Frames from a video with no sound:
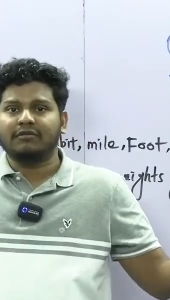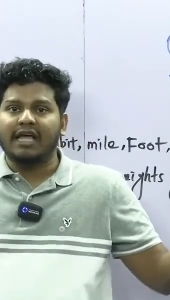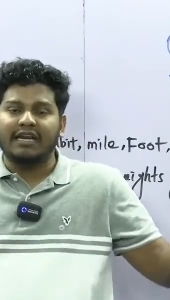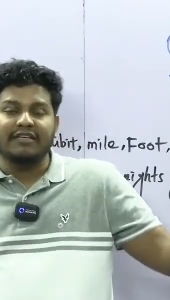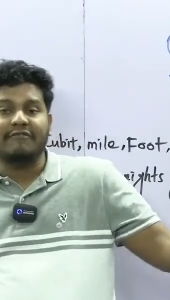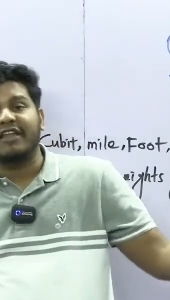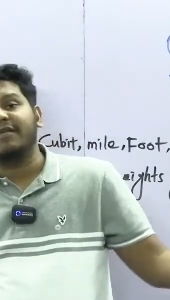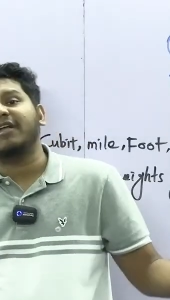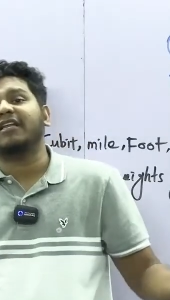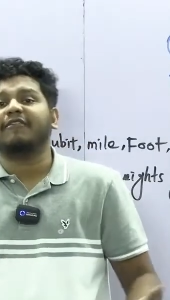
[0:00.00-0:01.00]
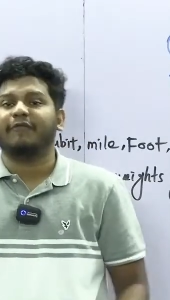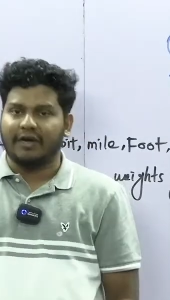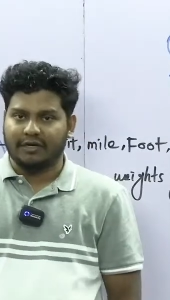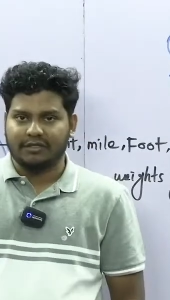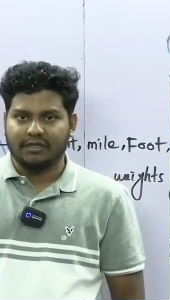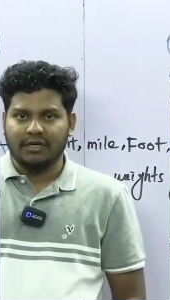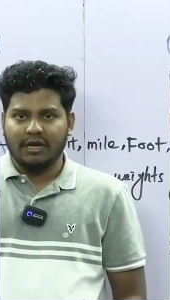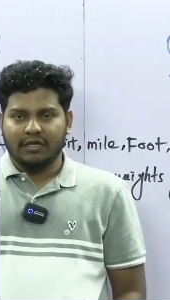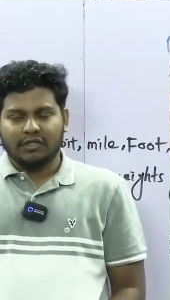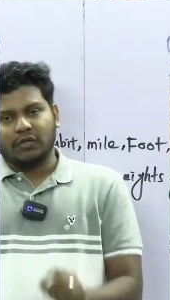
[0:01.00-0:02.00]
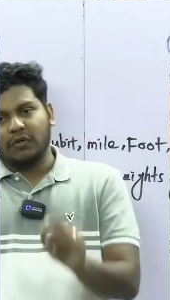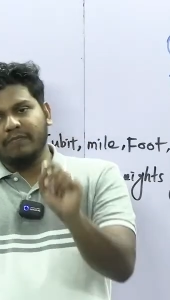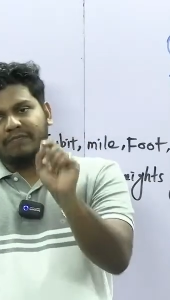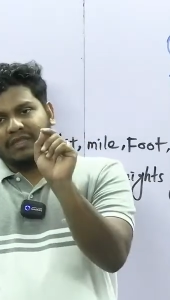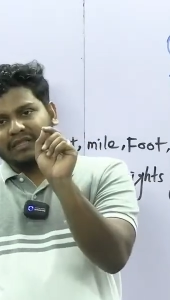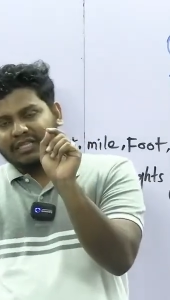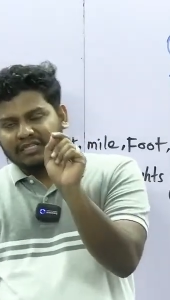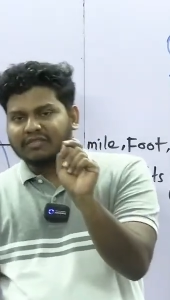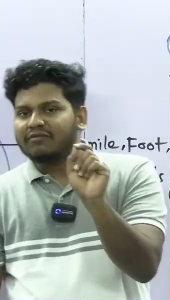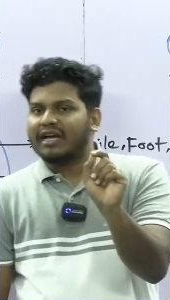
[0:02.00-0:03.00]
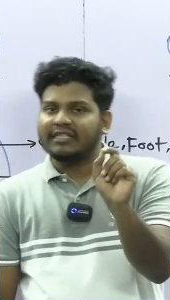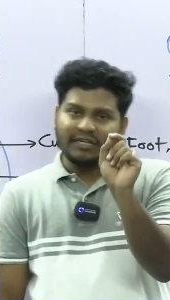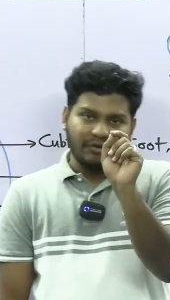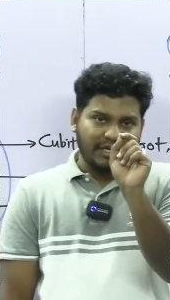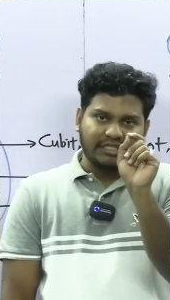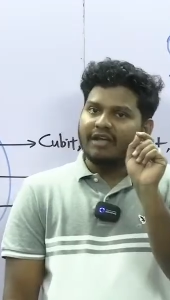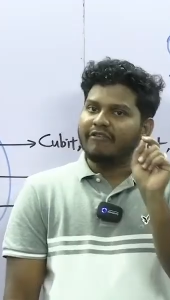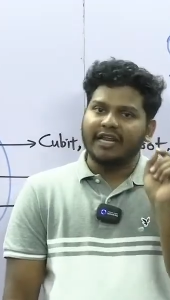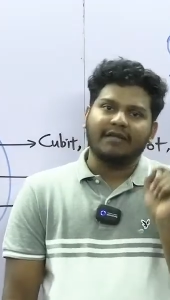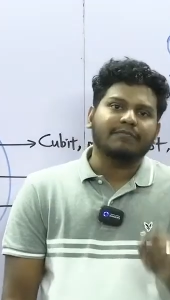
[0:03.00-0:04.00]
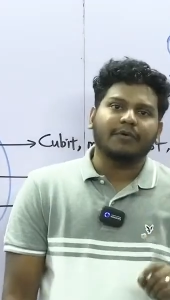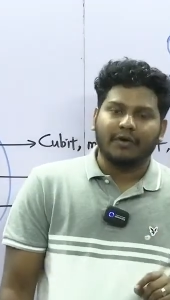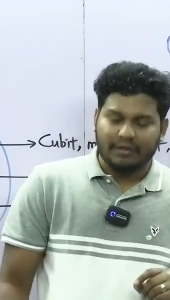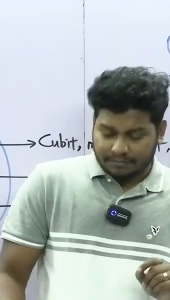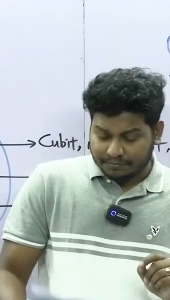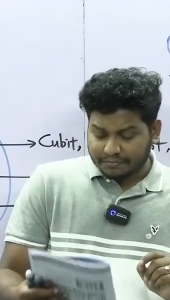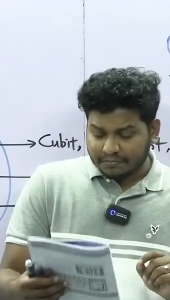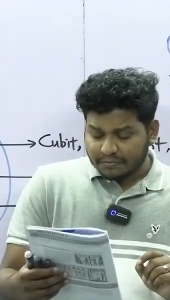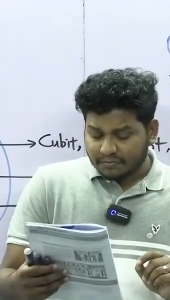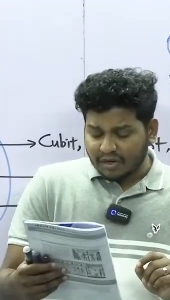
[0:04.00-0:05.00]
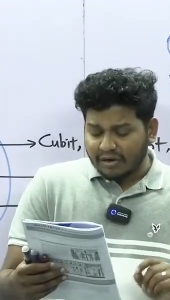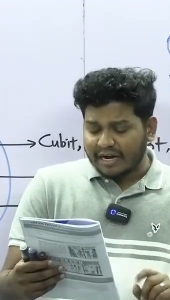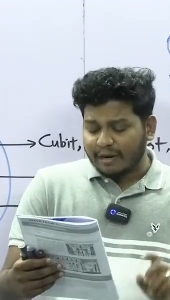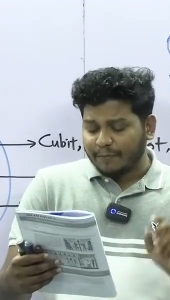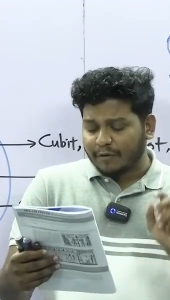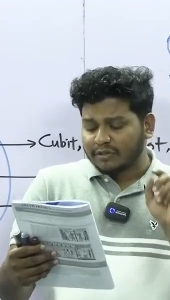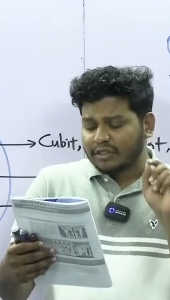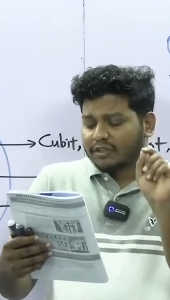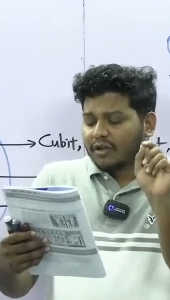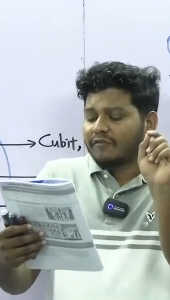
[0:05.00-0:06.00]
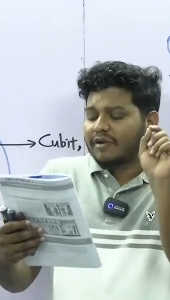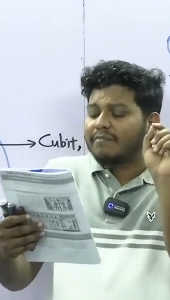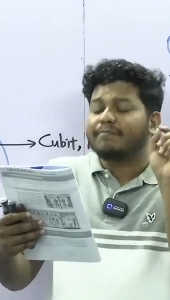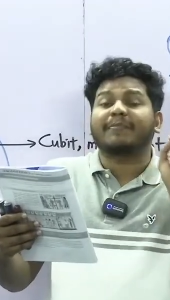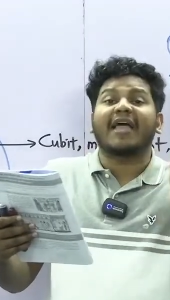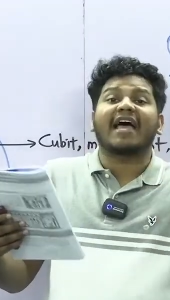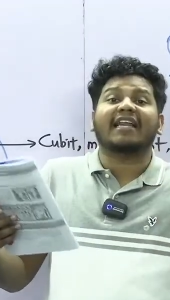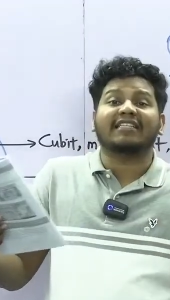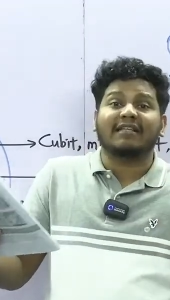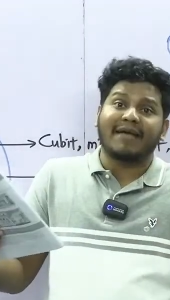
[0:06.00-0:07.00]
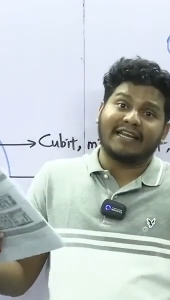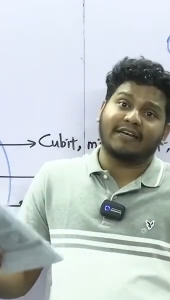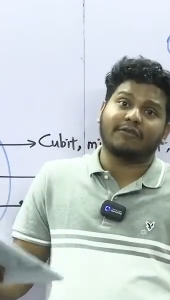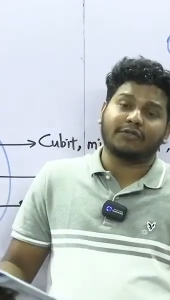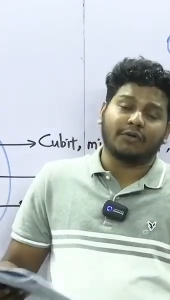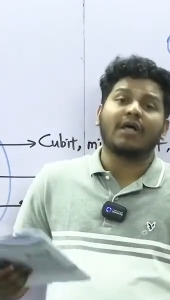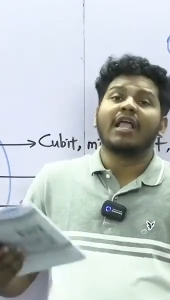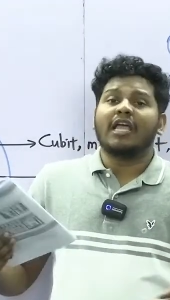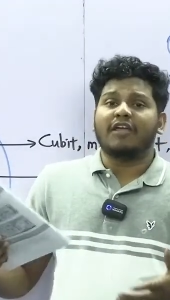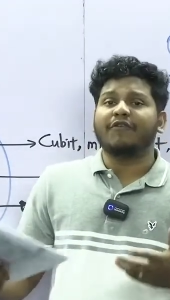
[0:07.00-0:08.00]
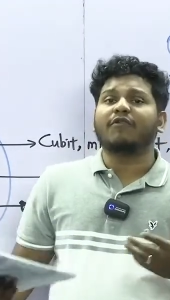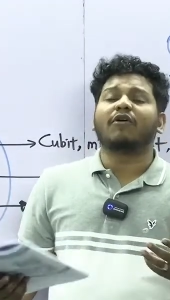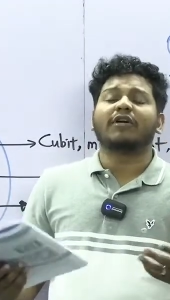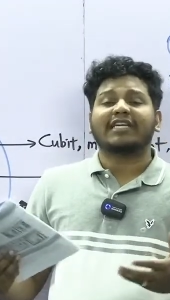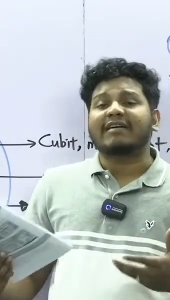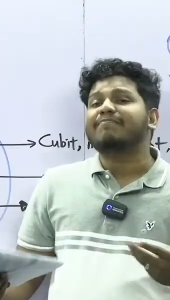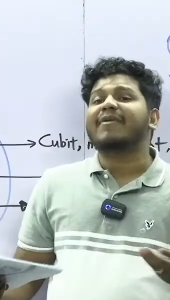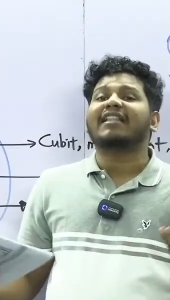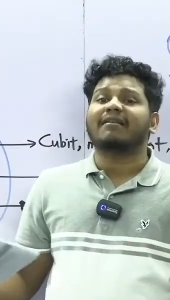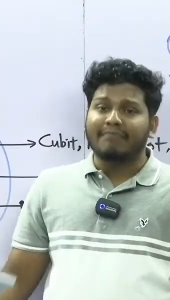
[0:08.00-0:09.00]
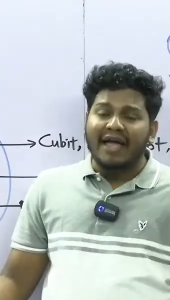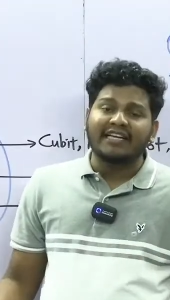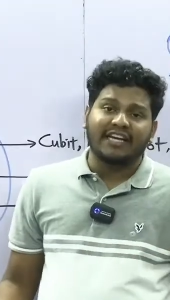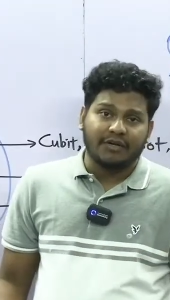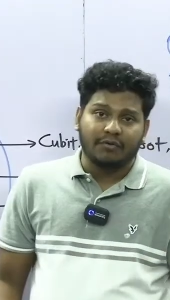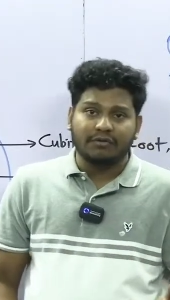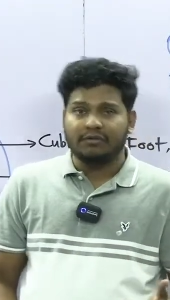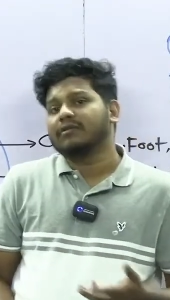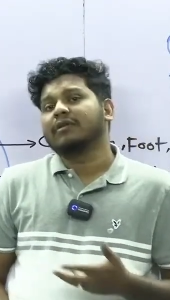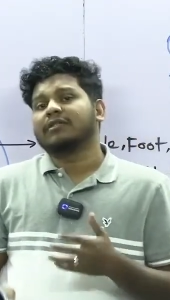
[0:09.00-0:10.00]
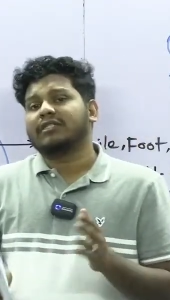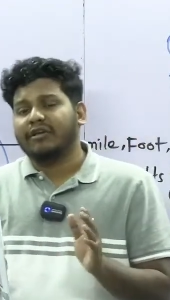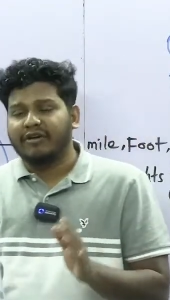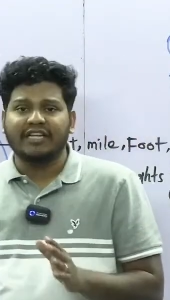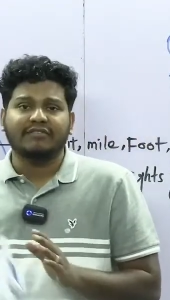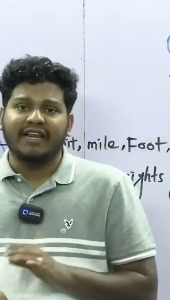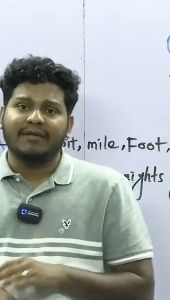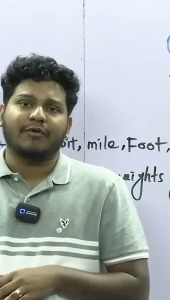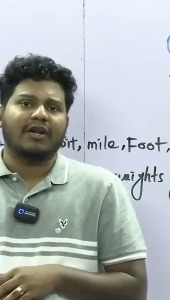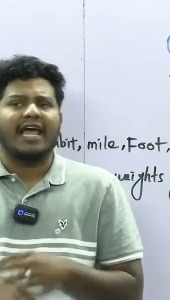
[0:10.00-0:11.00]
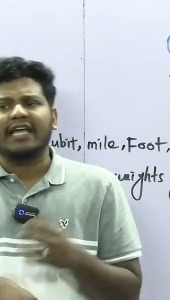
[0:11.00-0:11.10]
There is a very big difference. So this is why the units are very important. Right, a process of comparing the magnitudes. So if you want to compare the magnitudes, the unit is very important.